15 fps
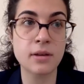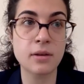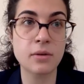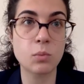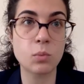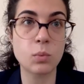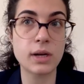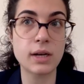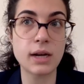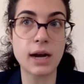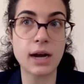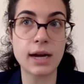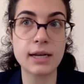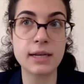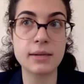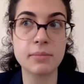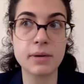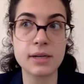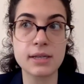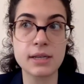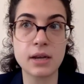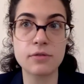When I
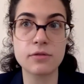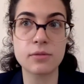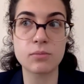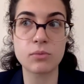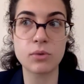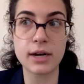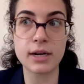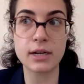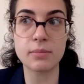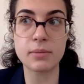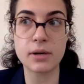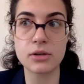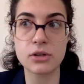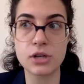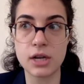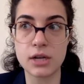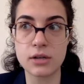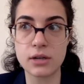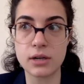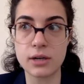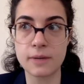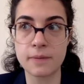myself am writing about
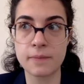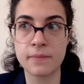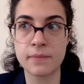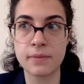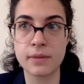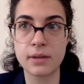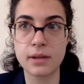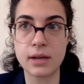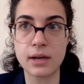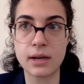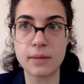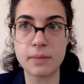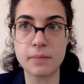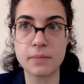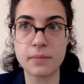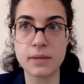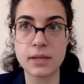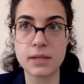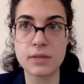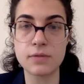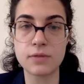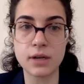gender,
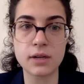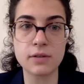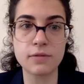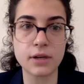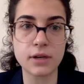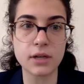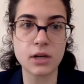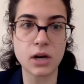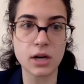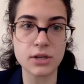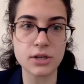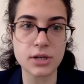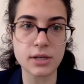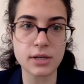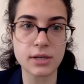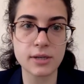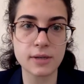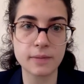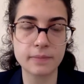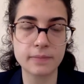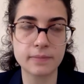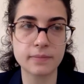it's very, very
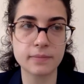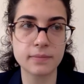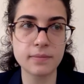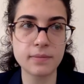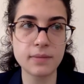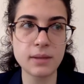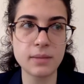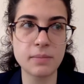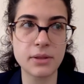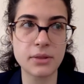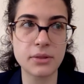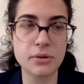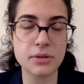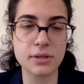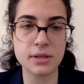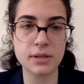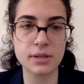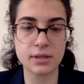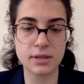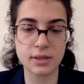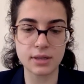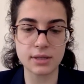conscious. But there's
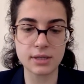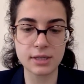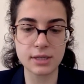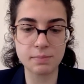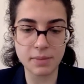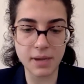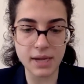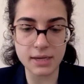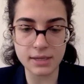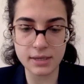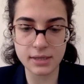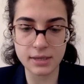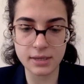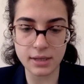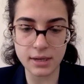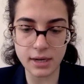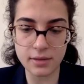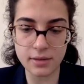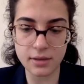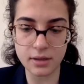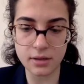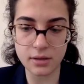this space that I
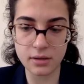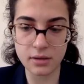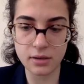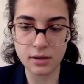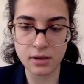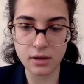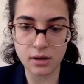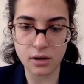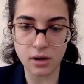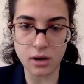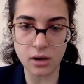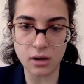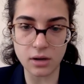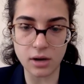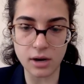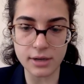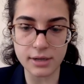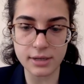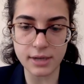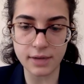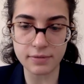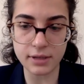think all
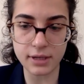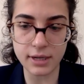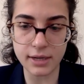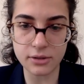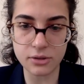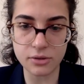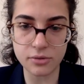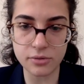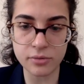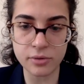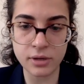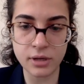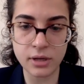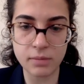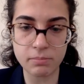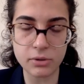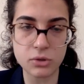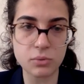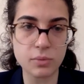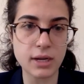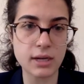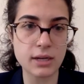artists have to get to
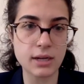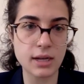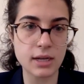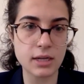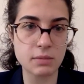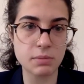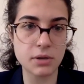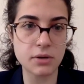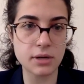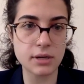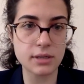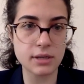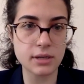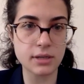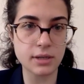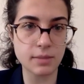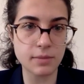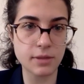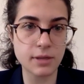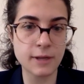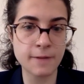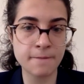between experiencing
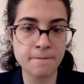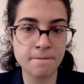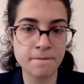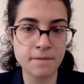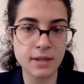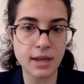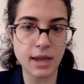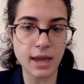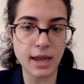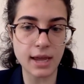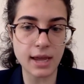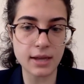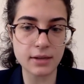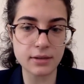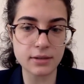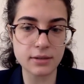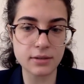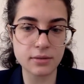something and